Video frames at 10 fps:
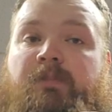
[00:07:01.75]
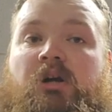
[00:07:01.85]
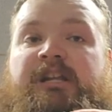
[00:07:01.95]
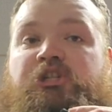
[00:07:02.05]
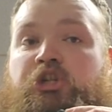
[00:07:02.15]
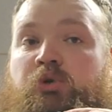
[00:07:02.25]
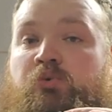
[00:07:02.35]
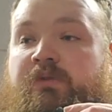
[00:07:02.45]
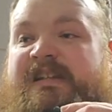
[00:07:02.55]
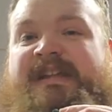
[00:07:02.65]
body
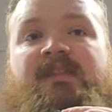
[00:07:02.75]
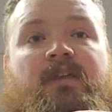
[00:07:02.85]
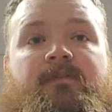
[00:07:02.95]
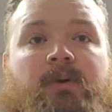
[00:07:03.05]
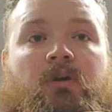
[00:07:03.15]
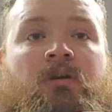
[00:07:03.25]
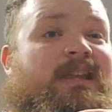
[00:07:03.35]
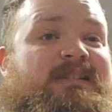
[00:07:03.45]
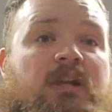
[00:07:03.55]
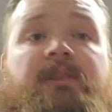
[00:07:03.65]
to the deadlift bar
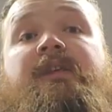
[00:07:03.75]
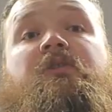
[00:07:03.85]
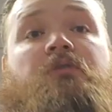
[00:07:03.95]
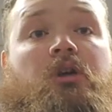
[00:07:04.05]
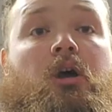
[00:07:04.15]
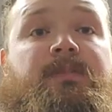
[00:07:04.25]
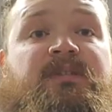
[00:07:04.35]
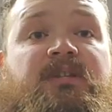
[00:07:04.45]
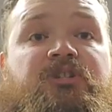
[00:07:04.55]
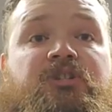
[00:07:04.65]
is not legal in
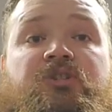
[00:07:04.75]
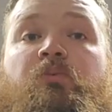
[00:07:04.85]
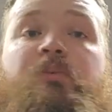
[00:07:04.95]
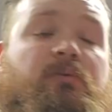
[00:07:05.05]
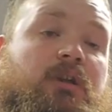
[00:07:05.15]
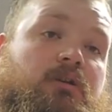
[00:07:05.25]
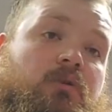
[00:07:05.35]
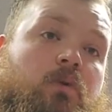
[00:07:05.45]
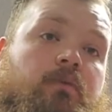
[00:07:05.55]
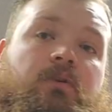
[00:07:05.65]
competition. So we will not
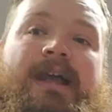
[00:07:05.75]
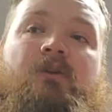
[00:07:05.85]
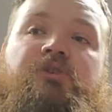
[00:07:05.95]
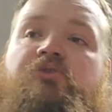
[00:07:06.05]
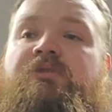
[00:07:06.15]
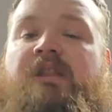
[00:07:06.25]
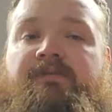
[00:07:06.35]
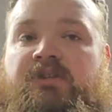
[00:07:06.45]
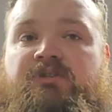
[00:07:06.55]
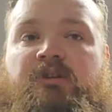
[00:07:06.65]
go over how to use
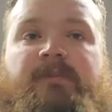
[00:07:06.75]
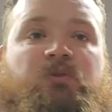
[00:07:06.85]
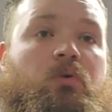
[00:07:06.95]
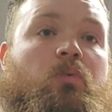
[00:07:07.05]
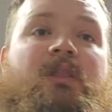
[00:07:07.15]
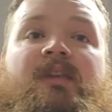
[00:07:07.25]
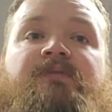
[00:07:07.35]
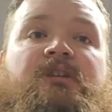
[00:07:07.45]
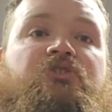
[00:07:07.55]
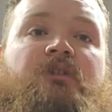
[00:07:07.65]
lifting straps or what
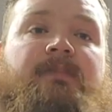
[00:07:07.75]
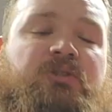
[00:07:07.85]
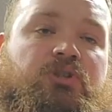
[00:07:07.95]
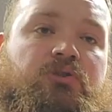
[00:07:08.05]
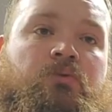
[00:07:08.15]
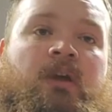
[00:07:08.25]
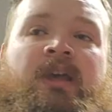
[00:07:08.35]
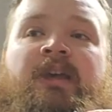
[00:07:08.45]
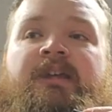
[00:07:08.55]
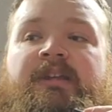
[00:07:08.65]
lifting straps do
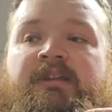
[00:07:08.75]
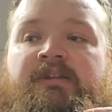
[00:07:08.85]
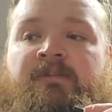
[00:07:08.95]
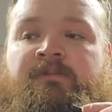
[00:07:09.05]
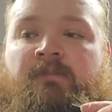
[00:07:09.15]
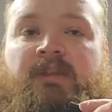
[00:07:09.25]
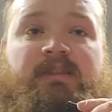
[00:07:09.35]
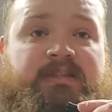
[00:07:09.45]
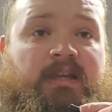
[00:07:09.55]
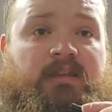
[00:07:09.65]
in
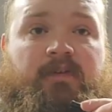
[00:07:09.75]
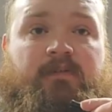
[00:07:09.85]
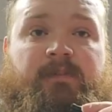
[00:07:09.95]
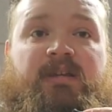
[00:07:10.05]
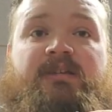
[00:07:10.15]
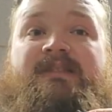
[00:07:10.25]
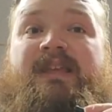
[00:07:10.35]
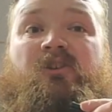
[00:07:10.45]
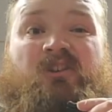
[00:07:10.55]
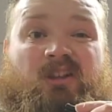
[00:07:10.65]
the deadlift because
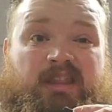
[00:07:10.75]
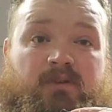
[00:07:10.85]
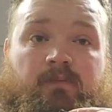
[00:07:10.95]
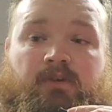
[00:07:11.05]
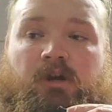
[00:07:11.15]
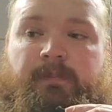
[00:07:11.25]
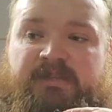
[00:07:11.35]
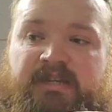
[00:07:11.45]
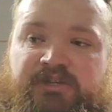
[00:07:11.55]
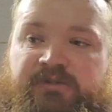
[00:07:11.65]
they are not legal for
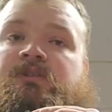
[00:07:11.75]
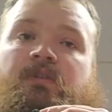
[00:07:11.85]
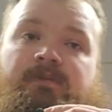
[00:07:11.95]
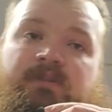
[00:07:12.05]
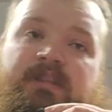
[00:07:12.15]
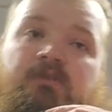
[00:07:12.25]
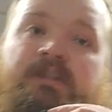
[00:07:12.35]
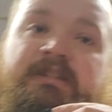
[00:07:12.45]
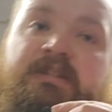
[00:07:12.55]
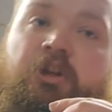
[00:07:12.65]
competition. So the first thing you
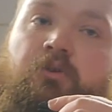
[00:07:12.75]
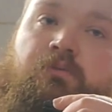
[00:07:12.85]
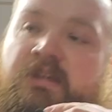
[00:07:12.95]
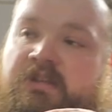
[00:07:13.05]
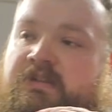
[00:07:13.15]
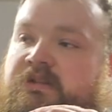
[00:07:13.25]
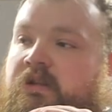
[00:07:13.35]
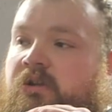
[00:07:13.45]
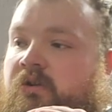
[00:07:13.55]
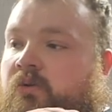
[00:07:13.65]
need to know
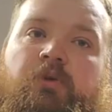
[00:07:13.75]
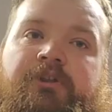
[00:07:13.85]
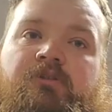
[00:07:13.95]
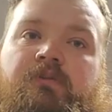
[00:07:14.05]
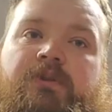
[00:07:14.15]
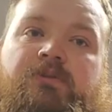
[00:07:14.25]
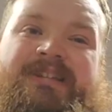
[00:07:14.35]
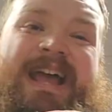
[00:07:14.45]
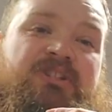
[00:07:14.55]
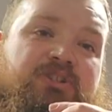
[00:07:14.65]
is what you're going to
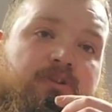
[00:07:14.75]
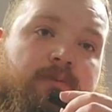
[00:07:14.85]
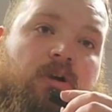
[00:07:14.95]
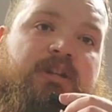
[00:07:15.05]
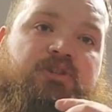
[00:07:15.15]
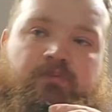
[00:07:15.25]
attach to your body